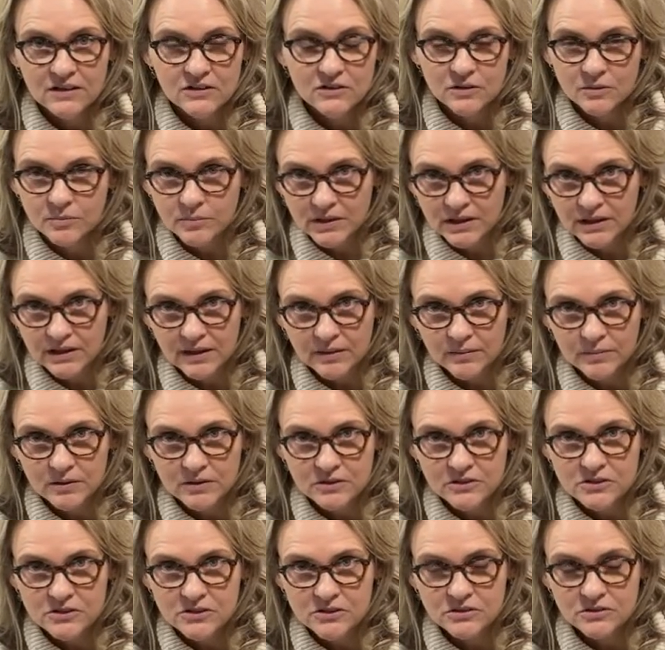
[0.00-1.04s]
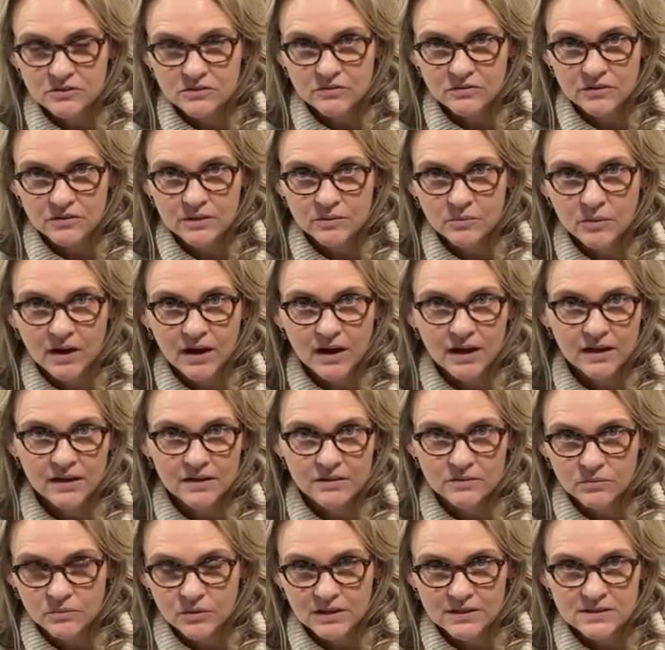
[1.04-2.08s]
You'll be able to rewind
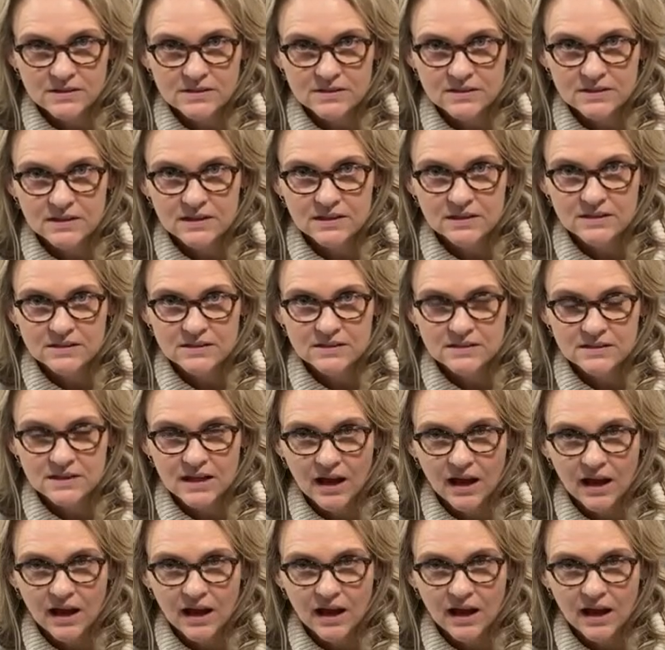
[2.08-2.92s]
once this